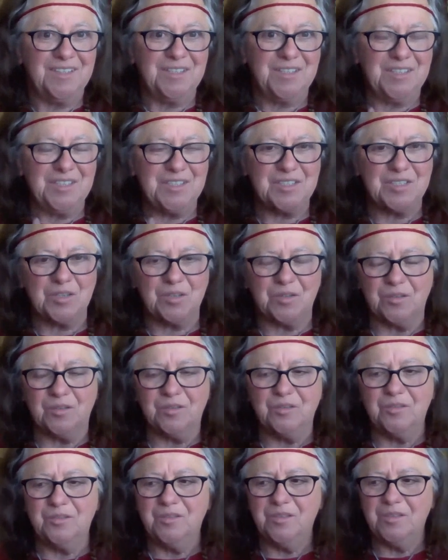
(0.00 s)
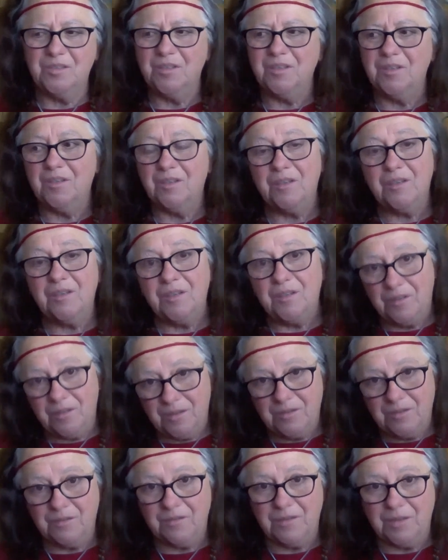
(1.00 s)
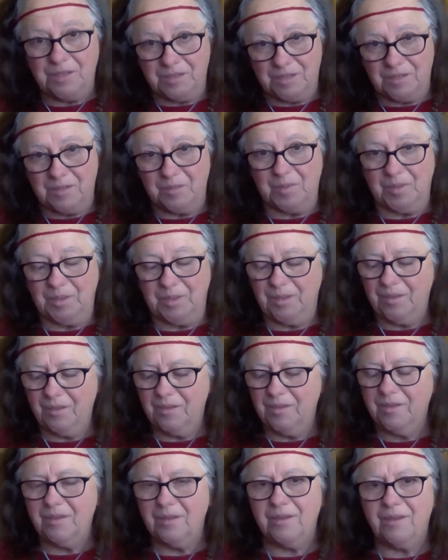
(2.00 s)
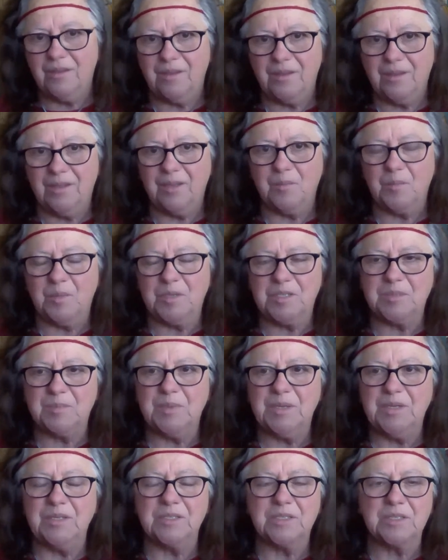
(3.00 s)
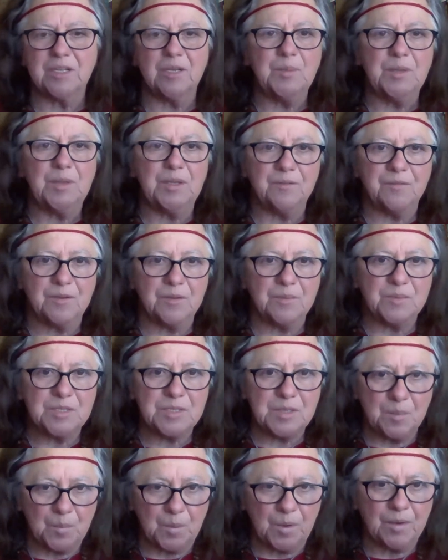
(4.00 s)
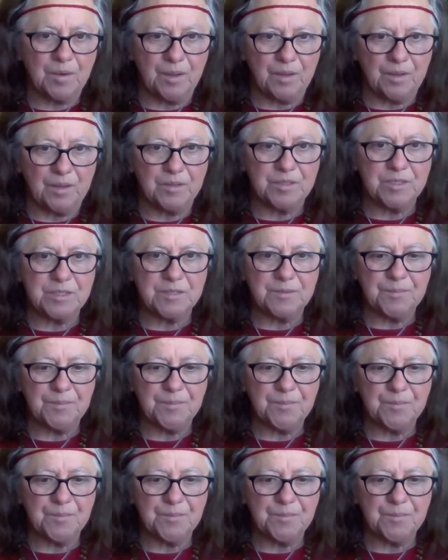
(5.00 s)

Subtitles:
So, reasonably, it must mean it's coming from somewhere else.